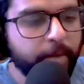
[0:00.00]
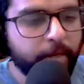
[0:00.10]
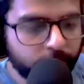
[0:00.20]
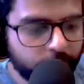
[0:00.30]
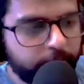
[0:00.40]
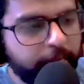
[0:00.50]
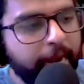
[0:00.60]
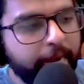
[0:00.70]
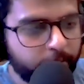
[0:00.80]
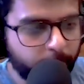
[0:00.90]
because of the
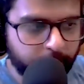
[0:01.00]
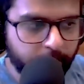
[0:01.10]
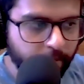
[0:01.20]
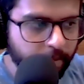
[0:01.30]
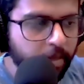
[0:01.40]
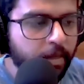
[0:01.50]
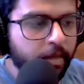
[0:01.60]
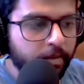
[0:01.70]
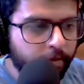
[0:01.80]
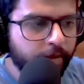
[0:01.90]
ad experience,
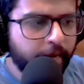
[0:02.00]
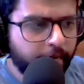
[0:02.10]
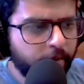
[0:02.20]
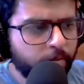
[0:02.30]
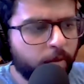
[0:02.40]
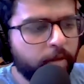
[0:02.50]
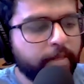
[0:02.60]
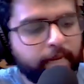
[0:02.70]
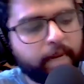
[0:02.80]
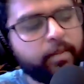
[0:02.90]
which we'll get into more in
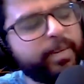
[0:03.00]
the second half.